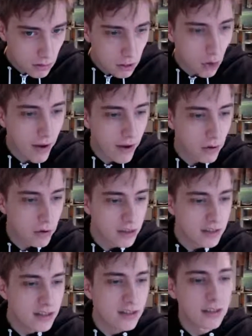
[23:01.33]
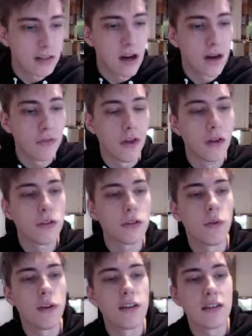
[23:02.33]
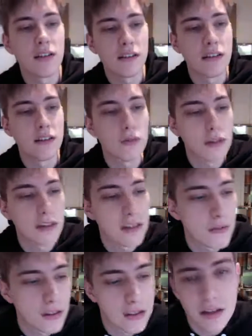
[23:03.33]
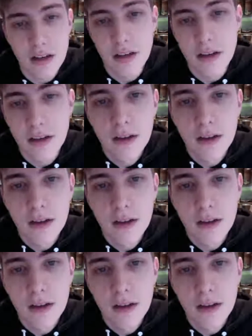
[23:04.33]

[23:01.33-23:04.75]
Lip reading: No, hang on, it's the season after 2016, 2017,